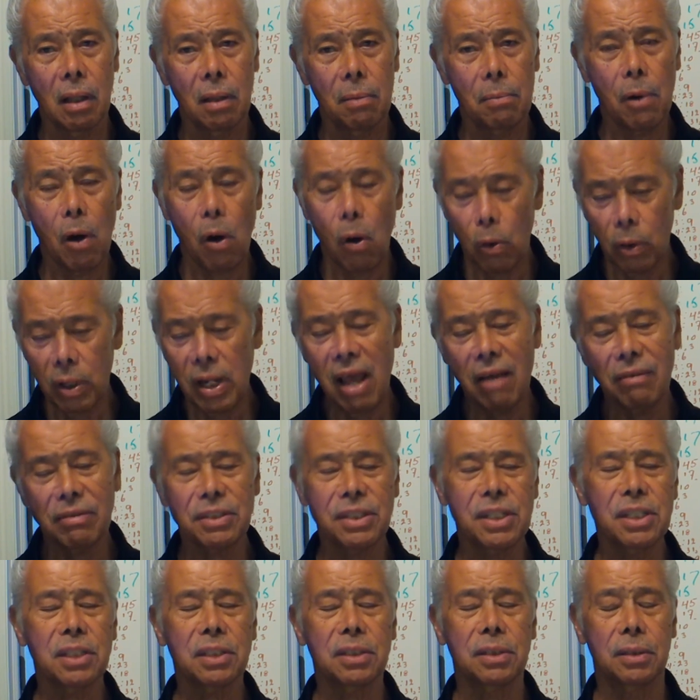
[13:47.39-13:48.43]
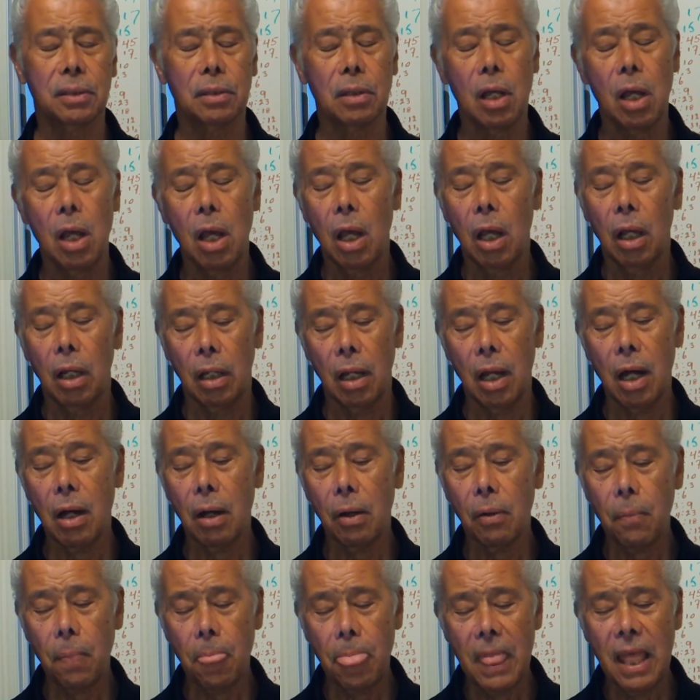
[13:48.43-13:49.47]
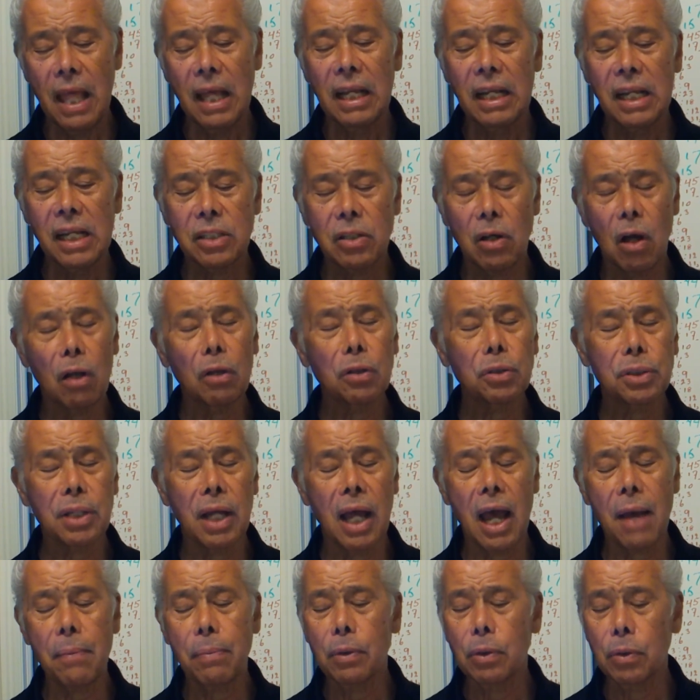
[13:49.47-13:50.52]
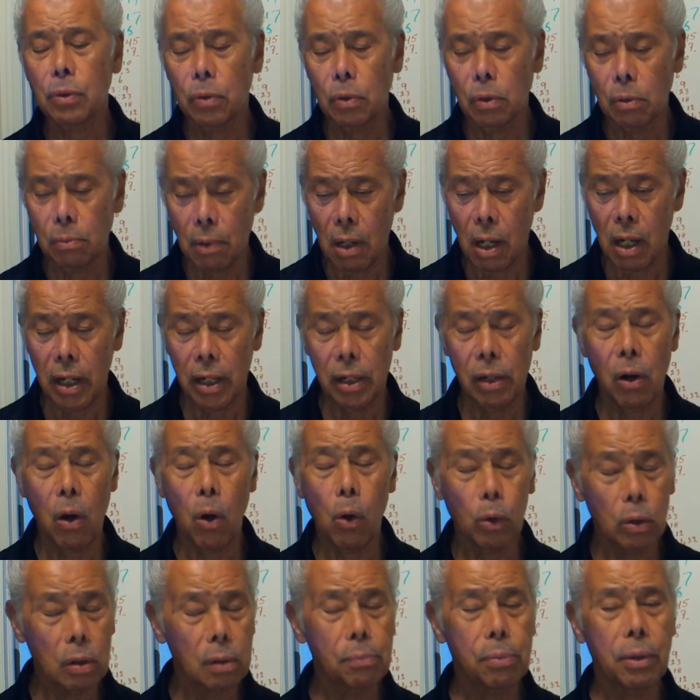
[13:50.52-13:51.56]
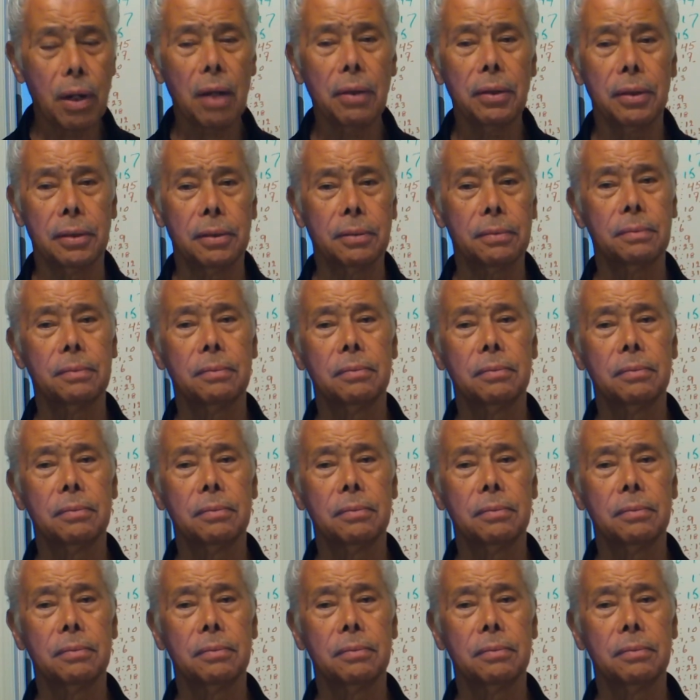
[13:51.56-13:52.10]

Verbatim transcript: My own half-sister. Now, this also happened to my older brother.